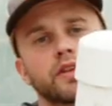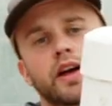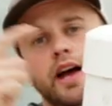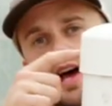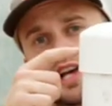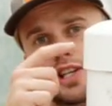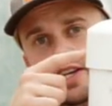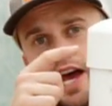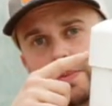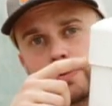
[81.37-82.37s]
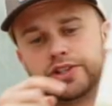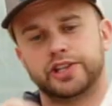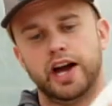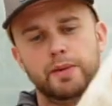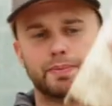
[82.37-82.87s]
It has a cap on the
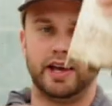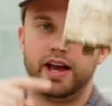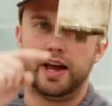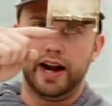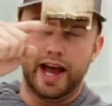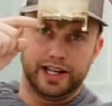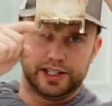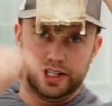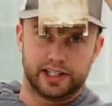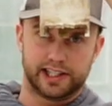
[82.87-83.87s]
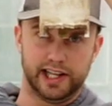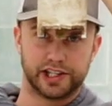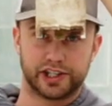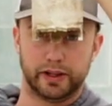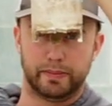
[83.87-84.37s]
top, and it has these
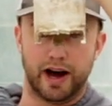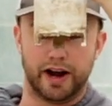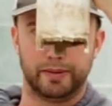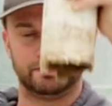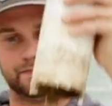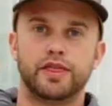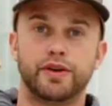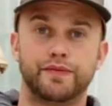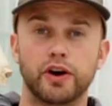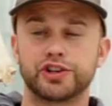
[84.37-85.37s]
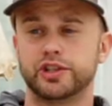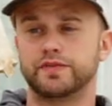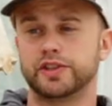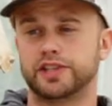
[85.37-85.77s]
slits on the bottom. The function of the